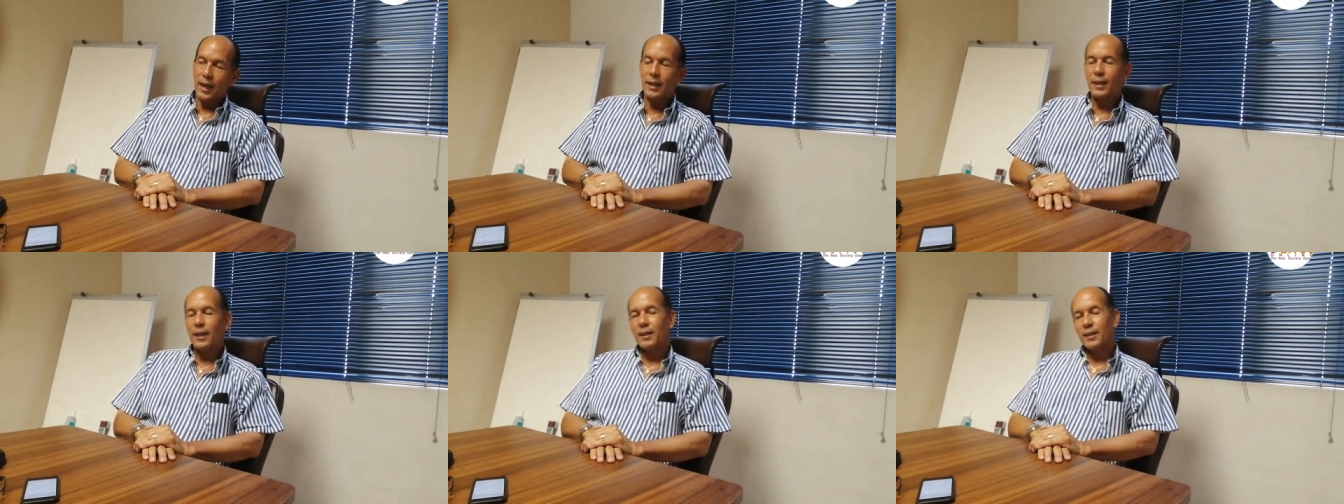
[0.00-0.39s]

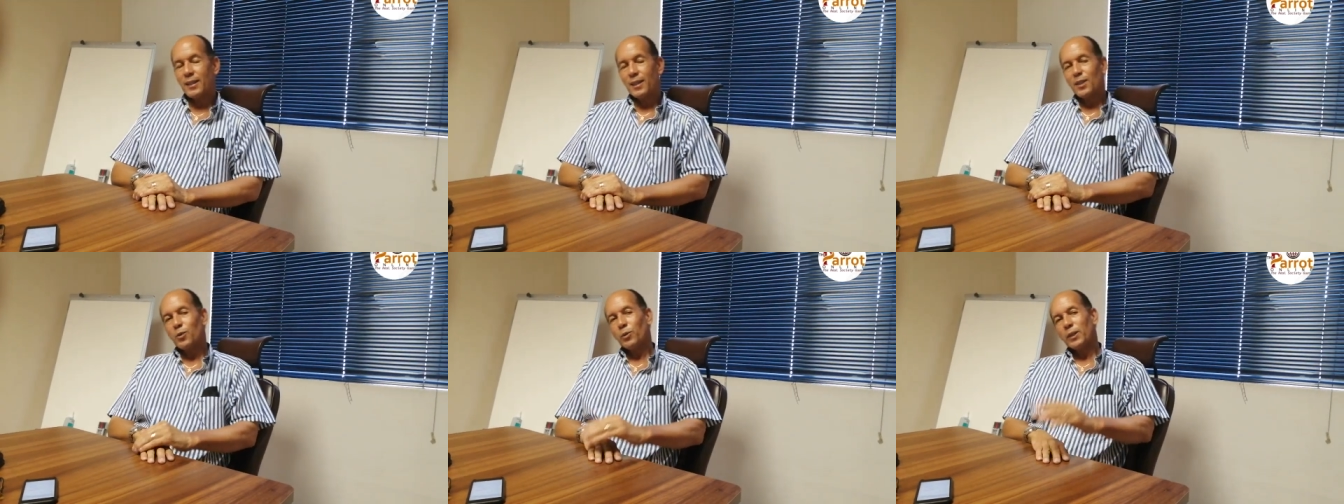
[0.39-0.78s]
And I
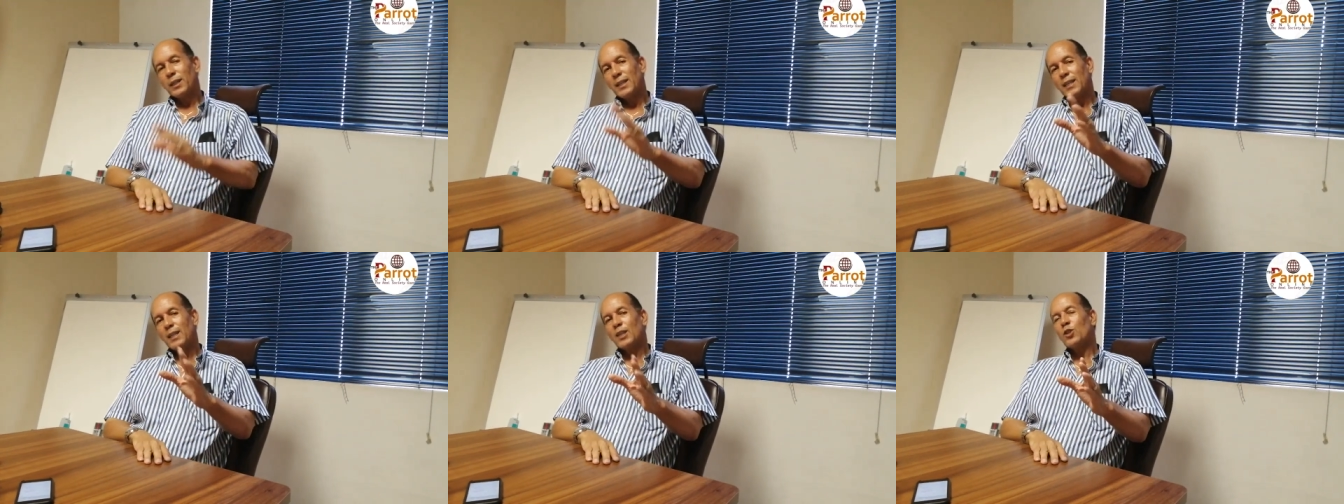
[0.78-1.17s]
think
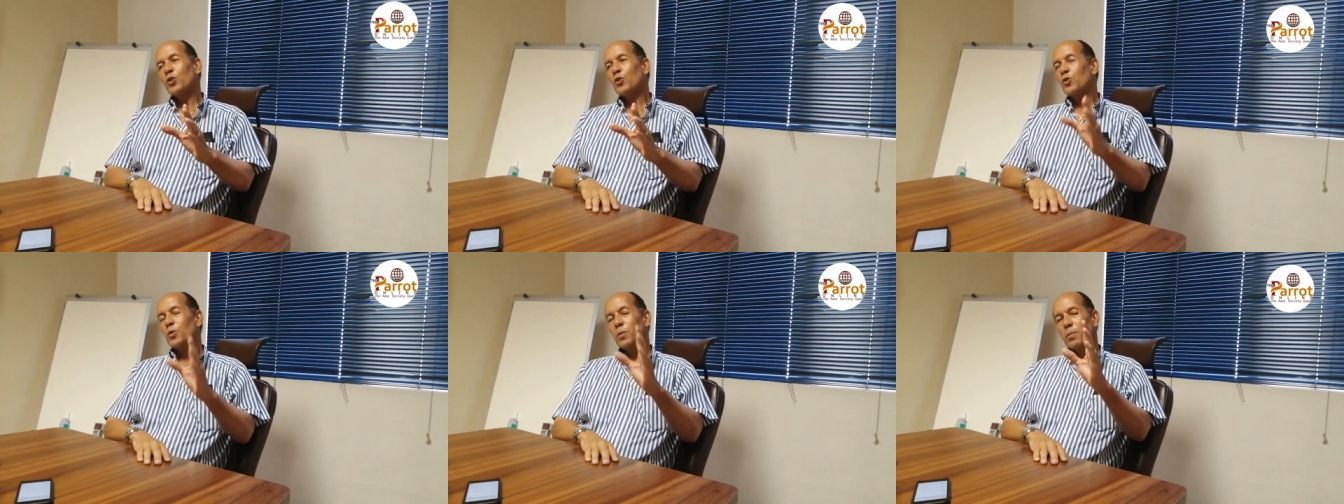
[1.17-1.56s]
we
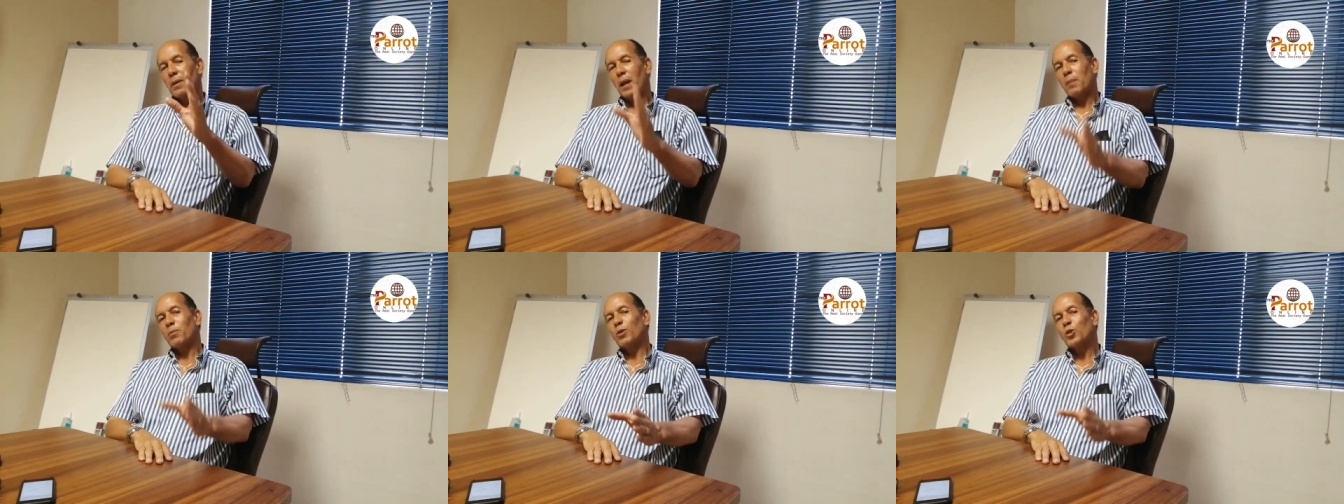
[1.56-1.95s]
need to
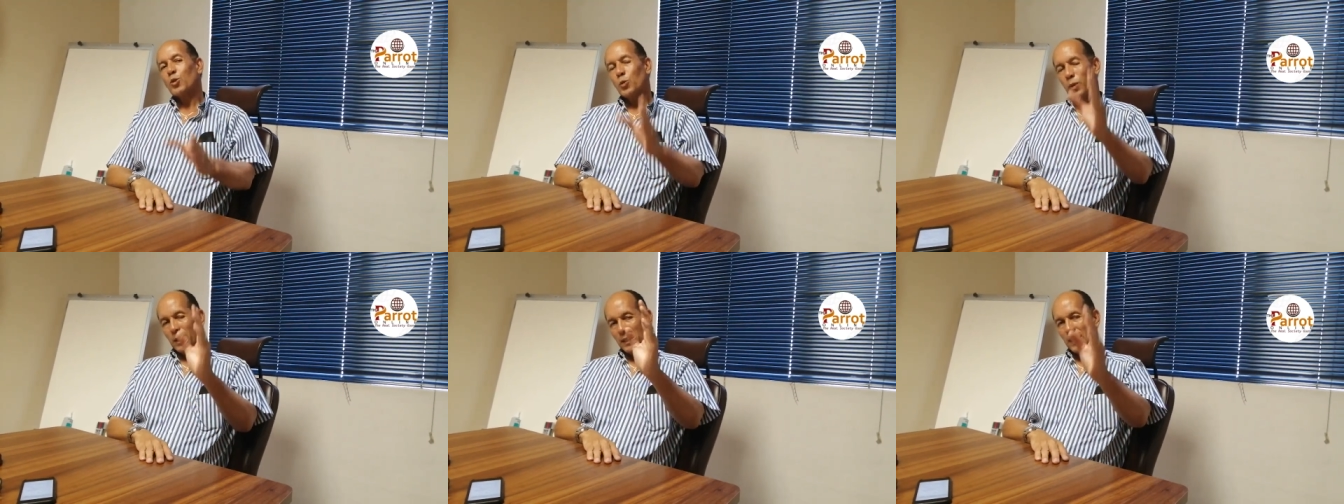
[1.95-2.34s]
be
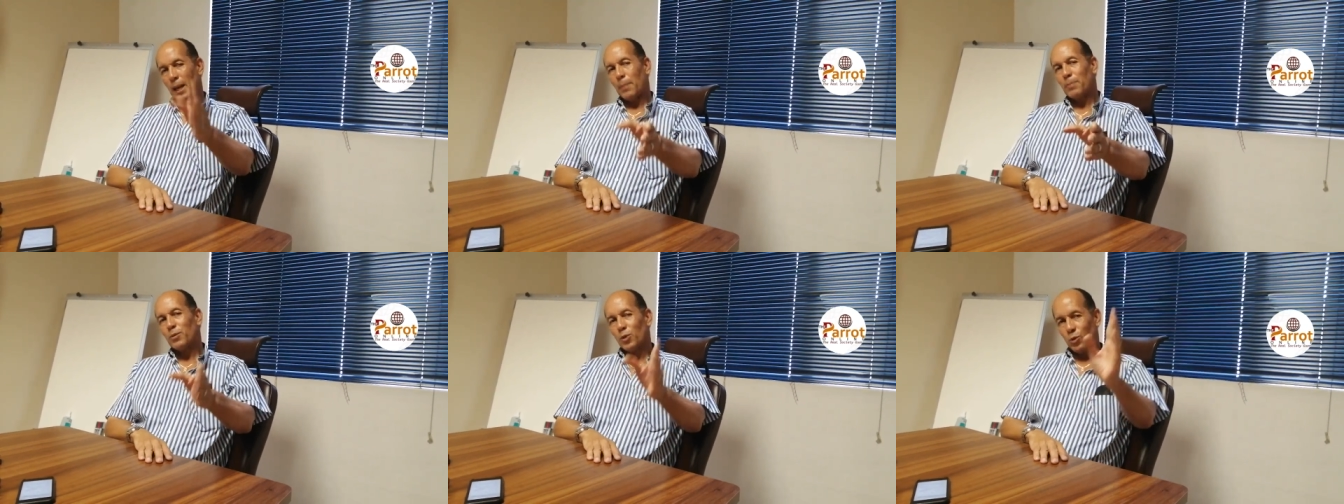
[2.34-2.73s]
able to
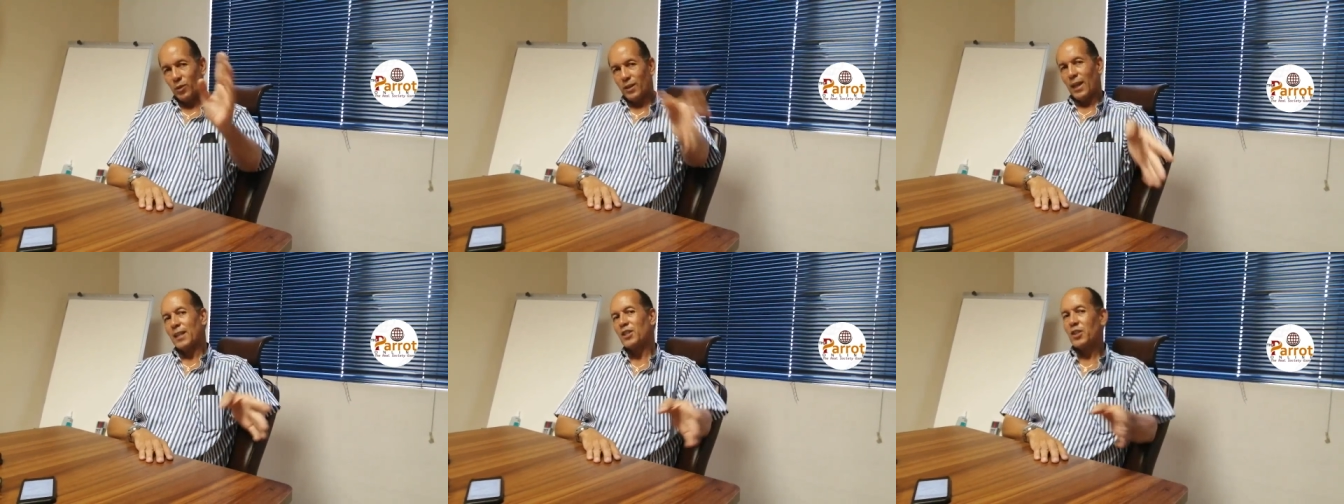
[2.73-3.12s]
adapt
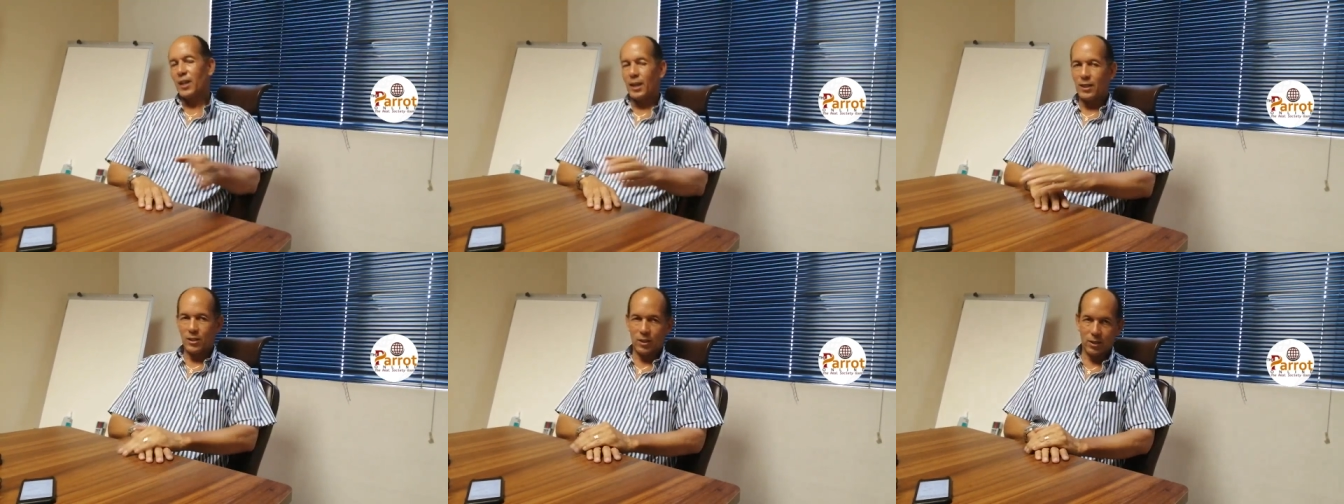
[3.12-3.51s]
to that
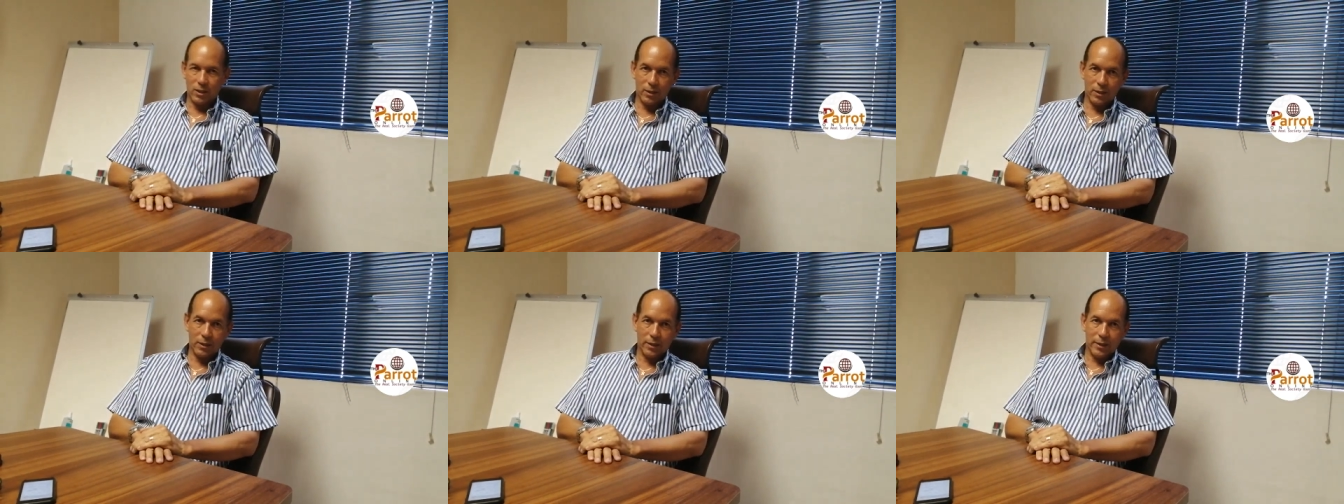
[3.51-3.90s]

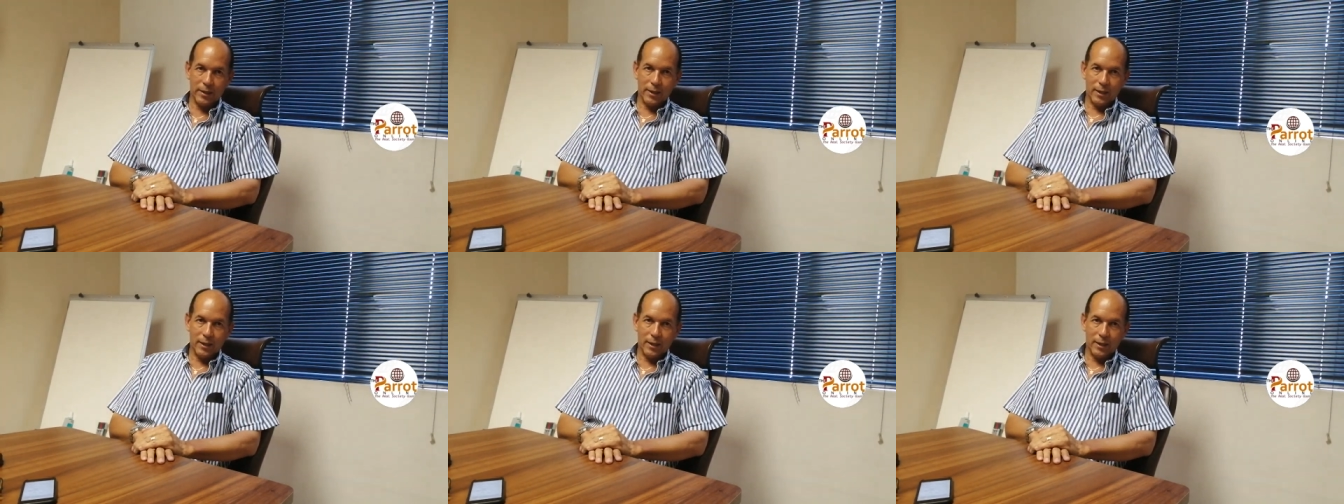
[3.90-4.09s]
change.